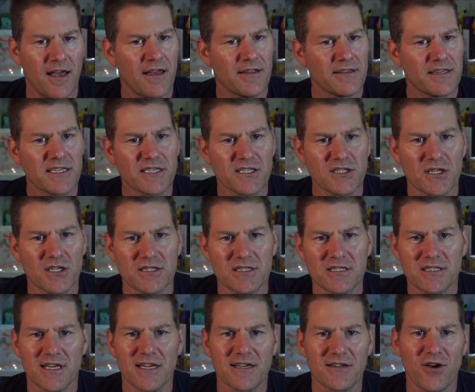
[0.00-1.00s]
This is a
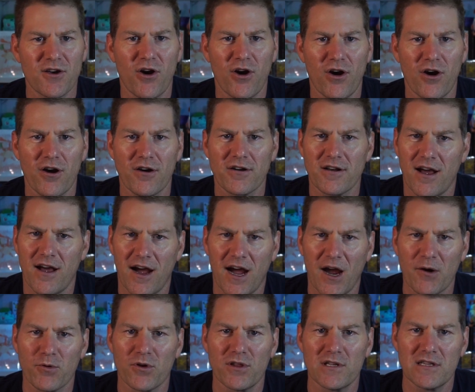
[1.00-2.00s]
sick card. I
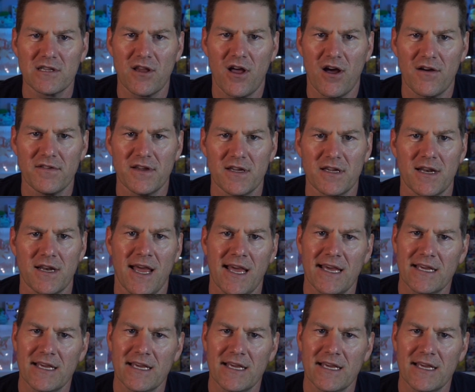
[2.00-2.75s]
really love it.